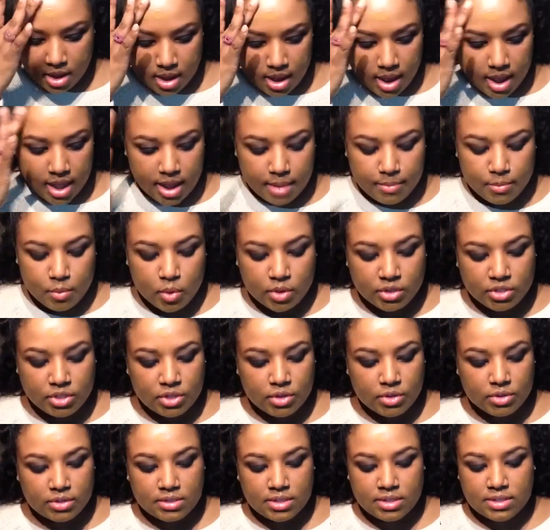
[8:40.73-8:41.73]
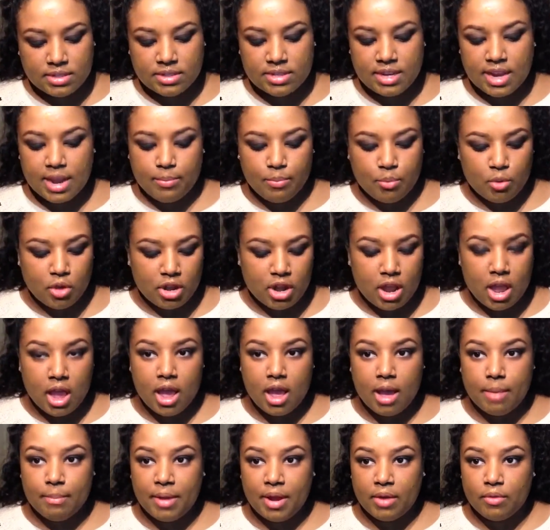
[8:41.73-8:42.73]
and I'm going to use the stamp one
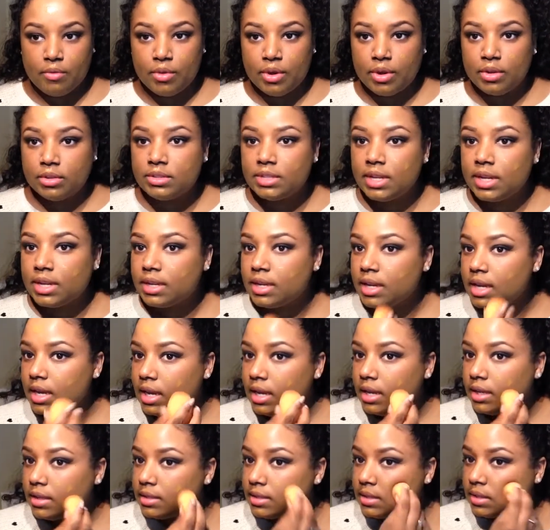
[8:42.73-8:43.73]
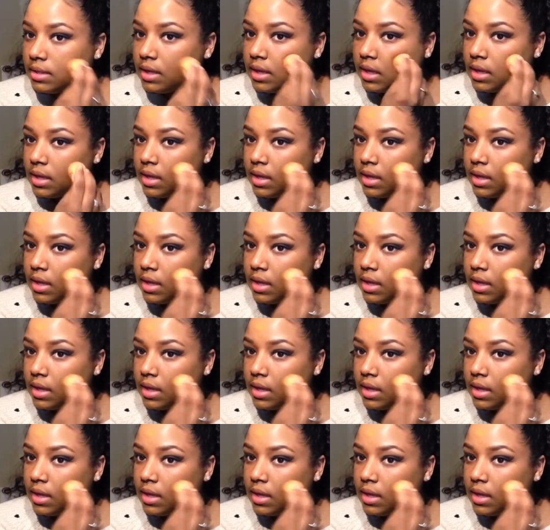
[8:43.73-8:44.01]
by Real Techniques,